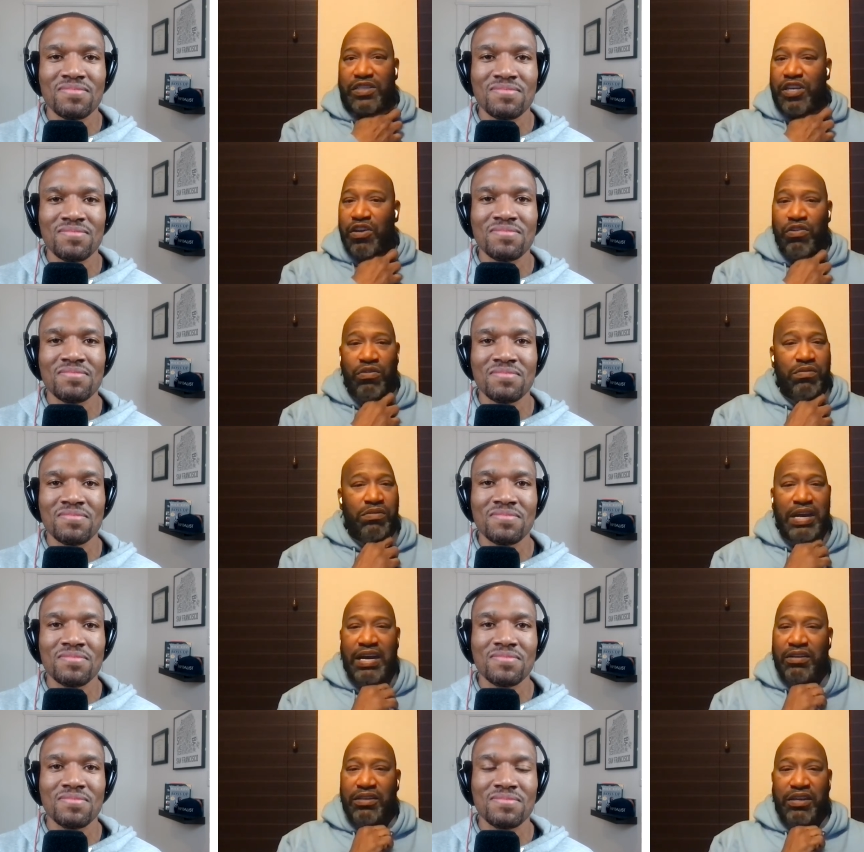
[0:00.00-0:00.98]

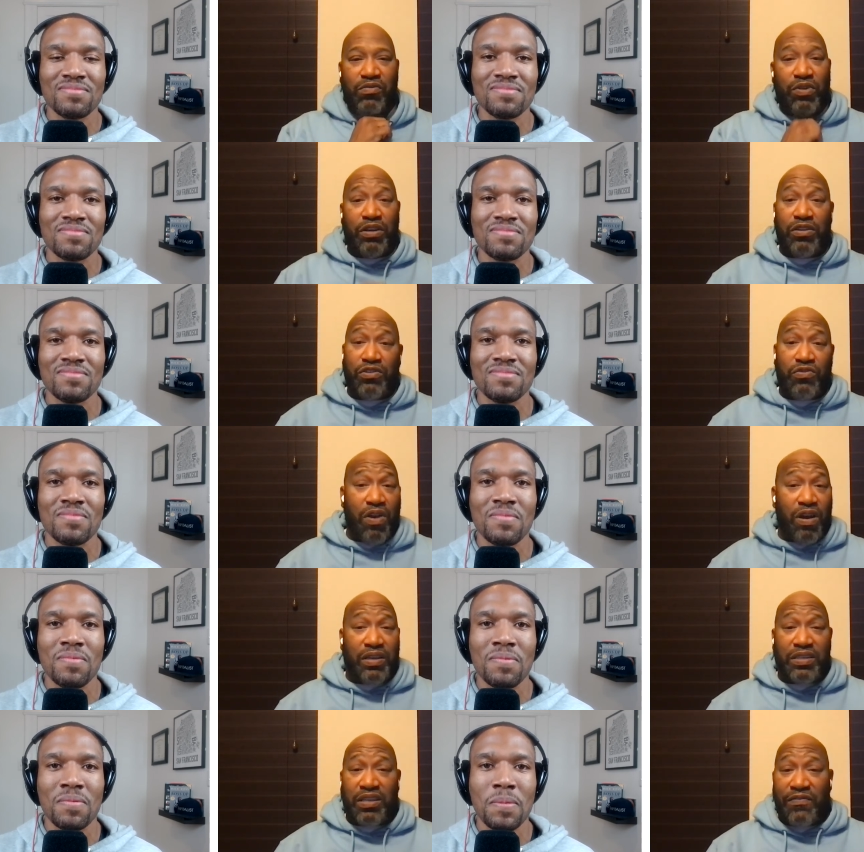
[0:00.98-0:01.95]
Speaker 1: still out there, one of the
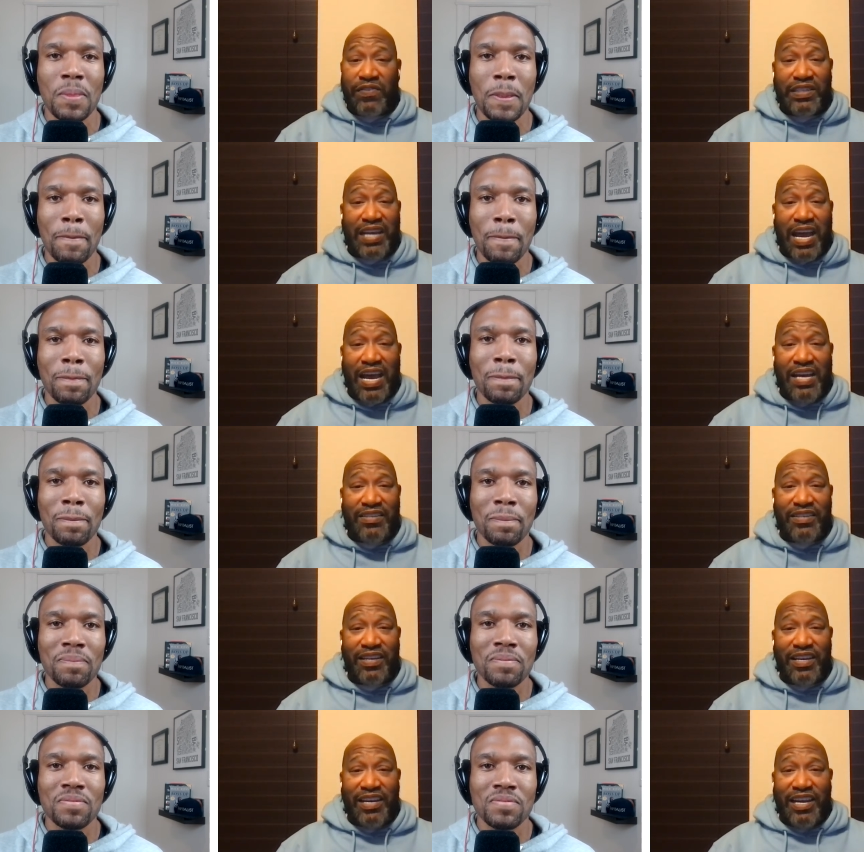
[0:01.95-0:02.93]
strongest, toughest
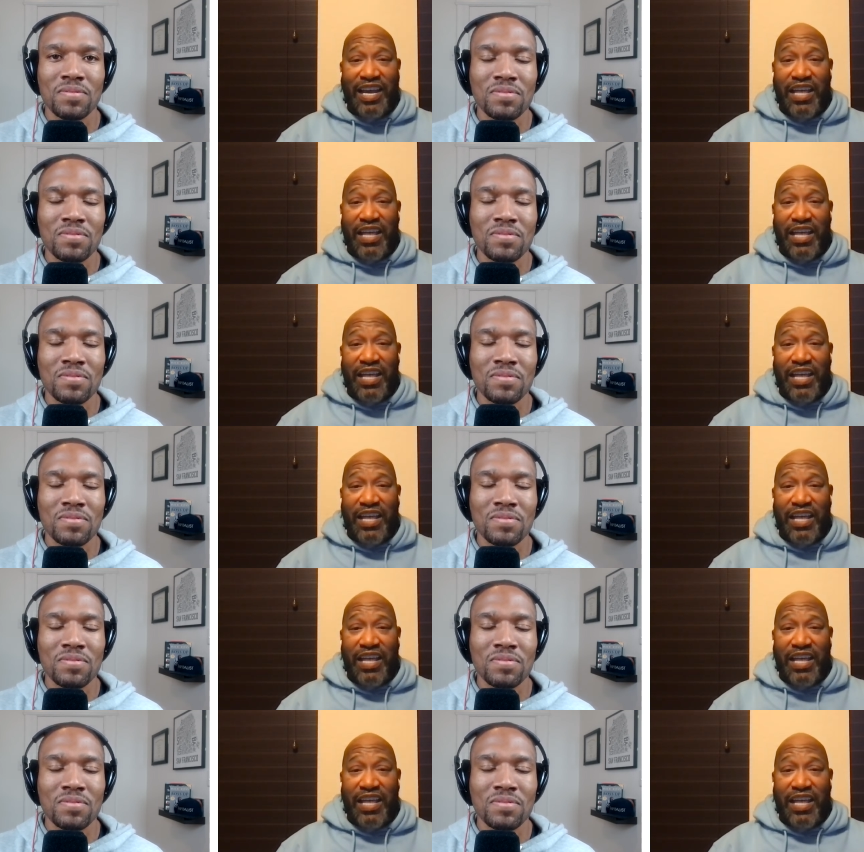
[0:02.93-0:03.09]
guys